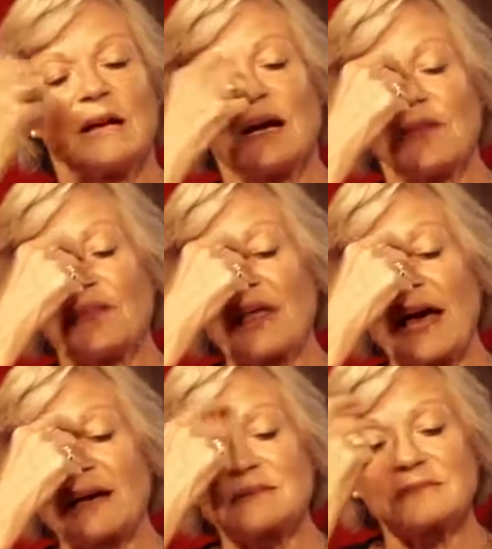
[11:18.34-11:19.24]

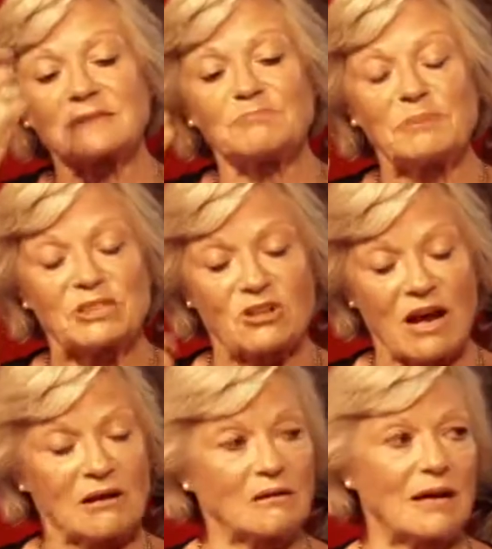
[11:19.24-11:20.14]
that
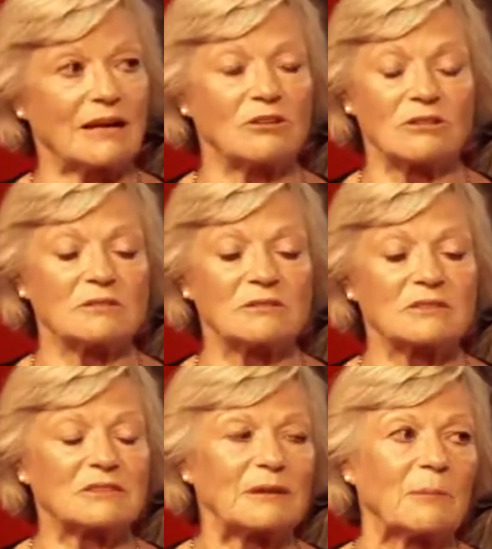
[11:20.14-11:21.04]
betrayal I couldn't
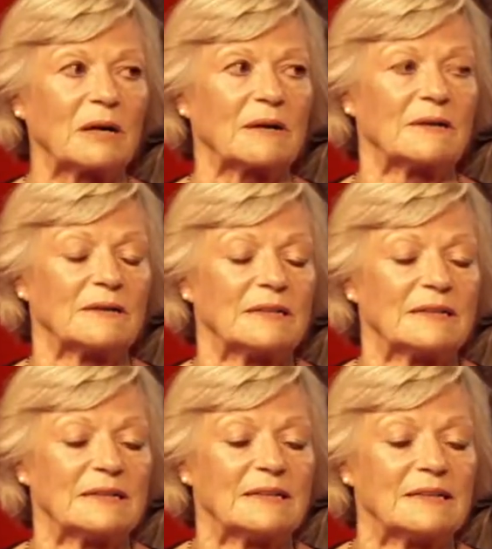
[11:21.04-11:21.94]
stomach.
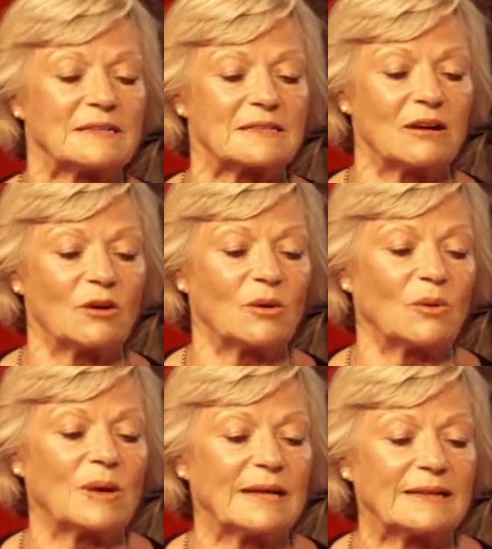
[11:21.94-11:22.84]

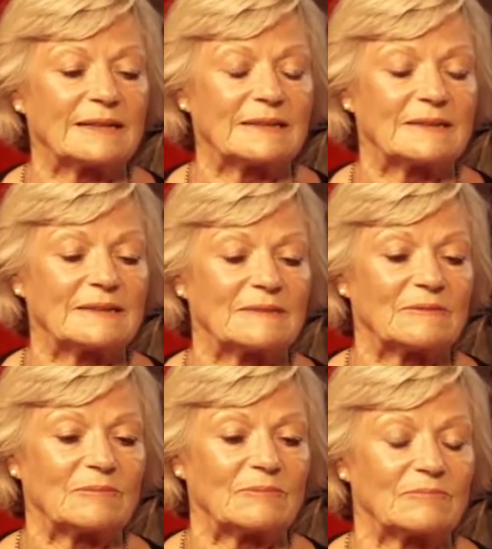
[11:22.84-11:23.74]
So uh,
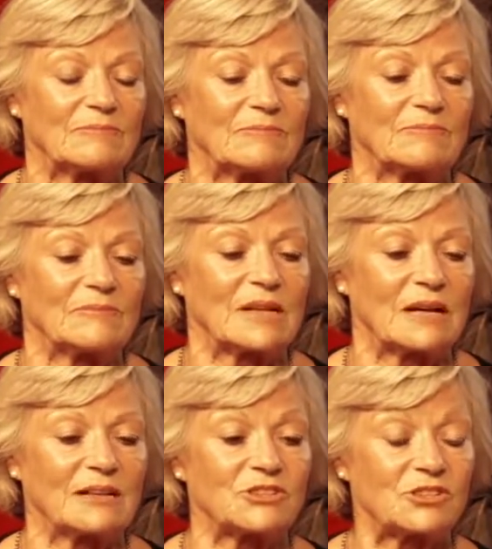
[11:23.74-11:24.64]

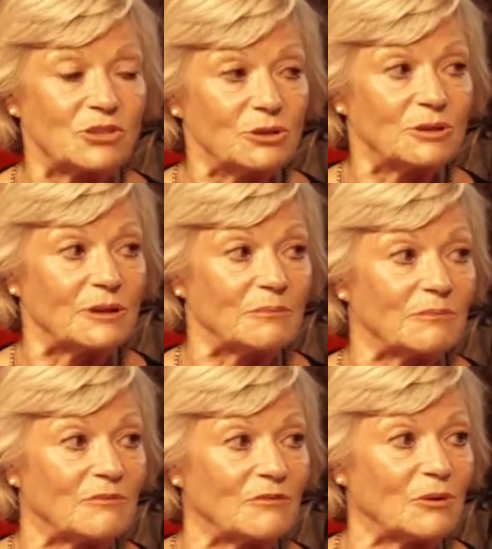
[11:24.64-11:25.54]
I sued
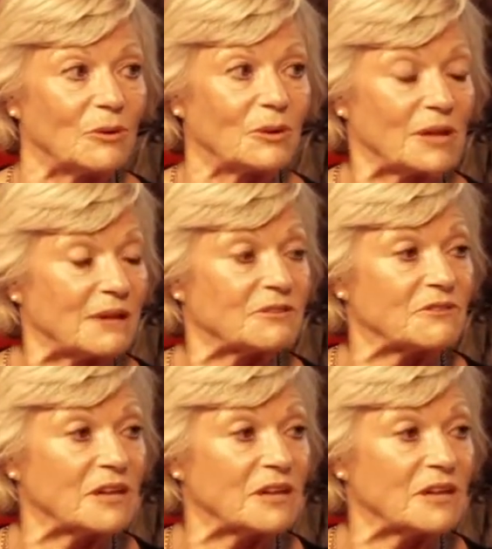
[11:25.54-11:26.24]
them for theft of the